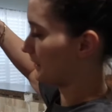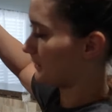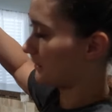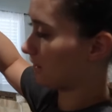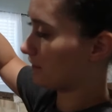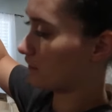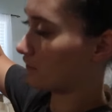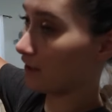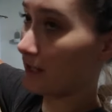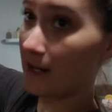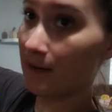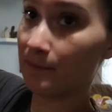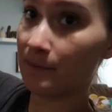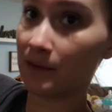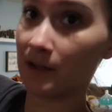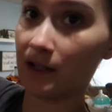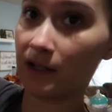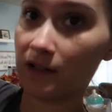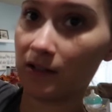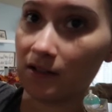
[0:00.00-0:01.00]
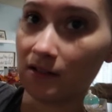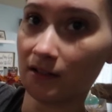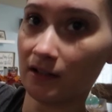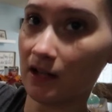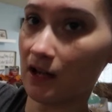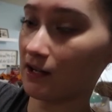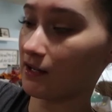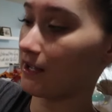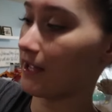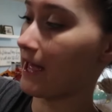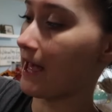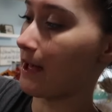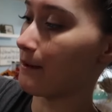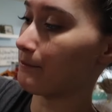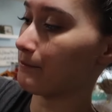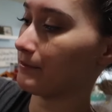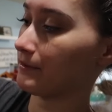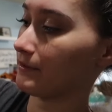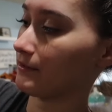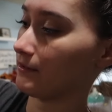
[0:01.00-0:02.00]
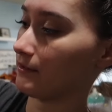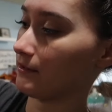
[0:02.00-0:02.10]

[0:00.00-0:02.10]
And then grab a cap.